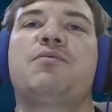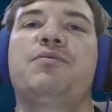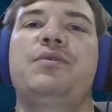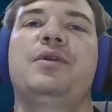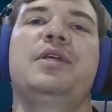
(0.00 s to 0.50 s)

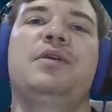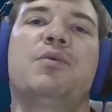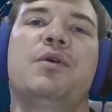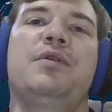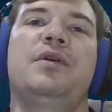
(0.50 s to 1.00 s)
really
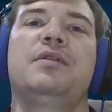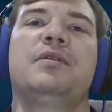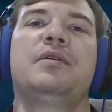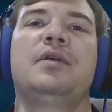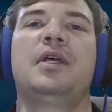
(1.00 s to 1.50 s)
worth it?
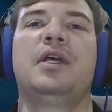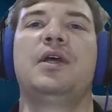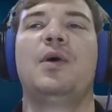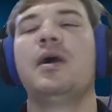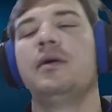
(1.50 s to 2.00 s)

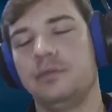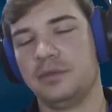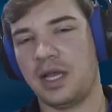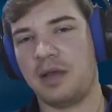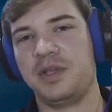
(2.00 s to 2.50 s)
Well,
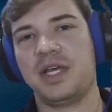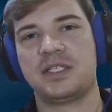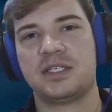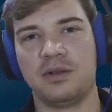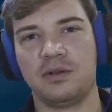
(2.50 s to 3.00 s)
I mean that's
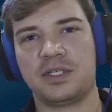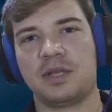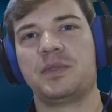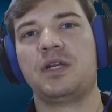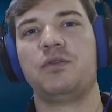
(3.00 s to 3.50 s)

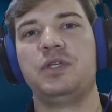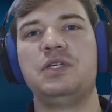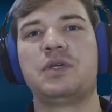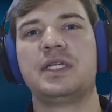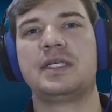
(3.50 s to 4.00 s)
something only you
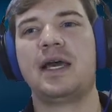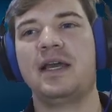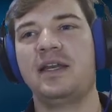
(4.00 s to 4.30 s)
can decide.